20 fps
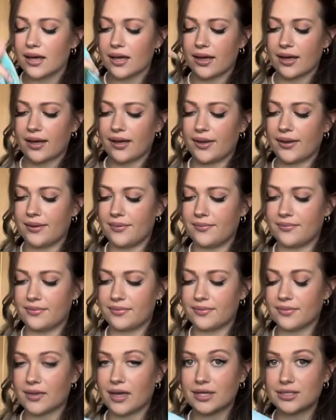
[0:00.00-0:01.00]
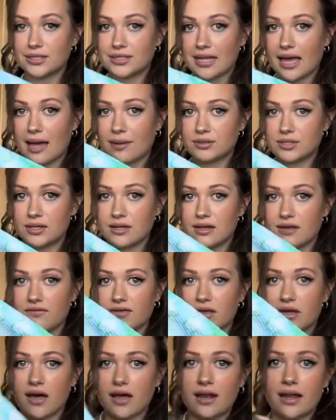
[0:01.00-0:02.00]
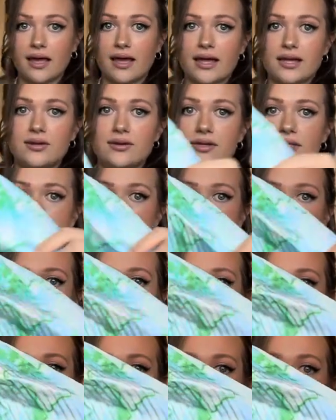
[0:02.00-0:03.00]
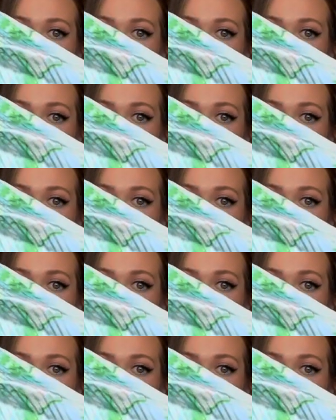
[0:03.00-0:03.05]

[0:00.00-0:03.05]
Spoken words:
I just absolutely love the colour, and you can see like